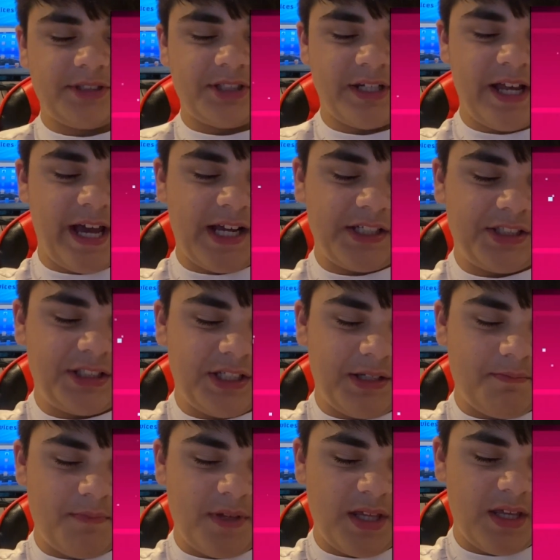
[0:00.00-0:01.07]
Dash,
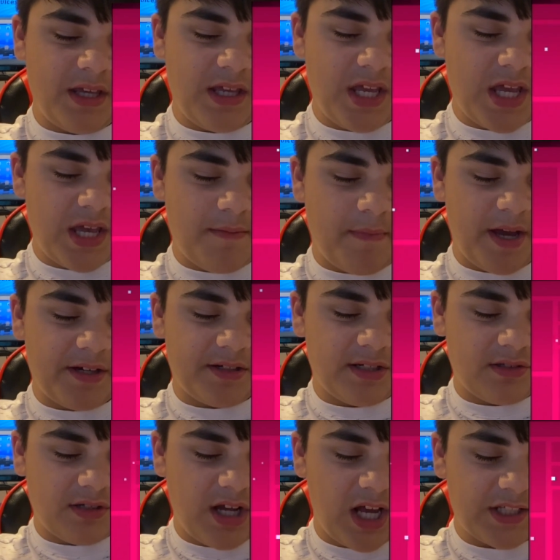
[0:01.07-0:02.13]
and me and my
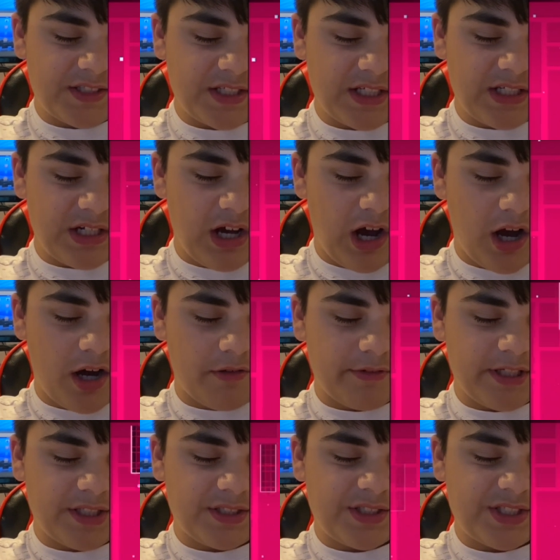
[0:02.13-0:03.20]
little cousin
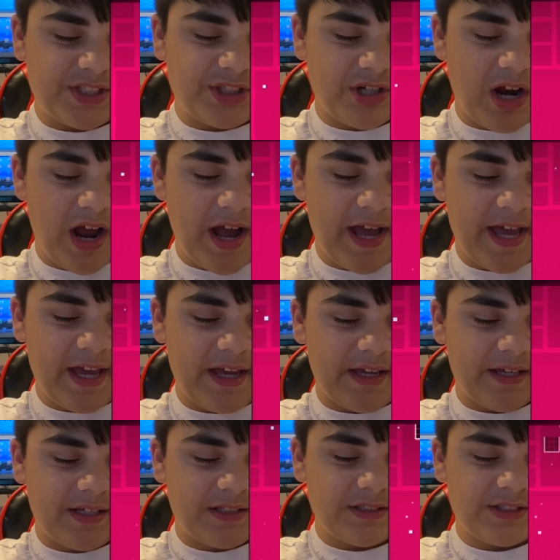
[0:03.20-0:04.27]
always
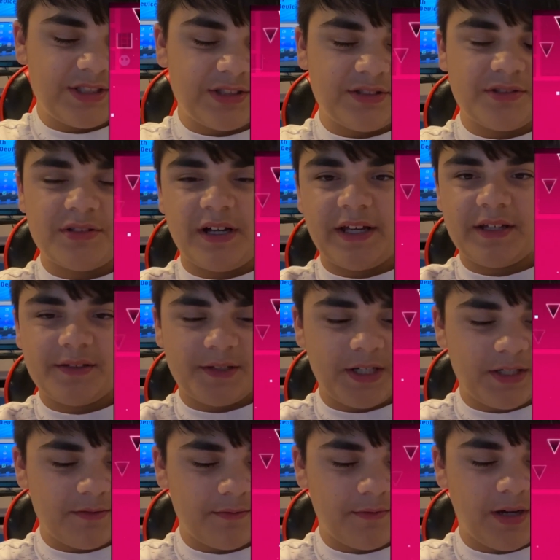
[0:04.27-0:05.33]
try to
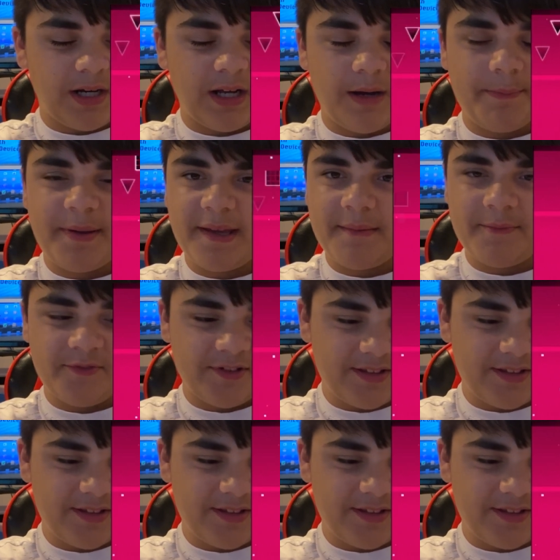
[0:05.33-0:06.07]
one-up him with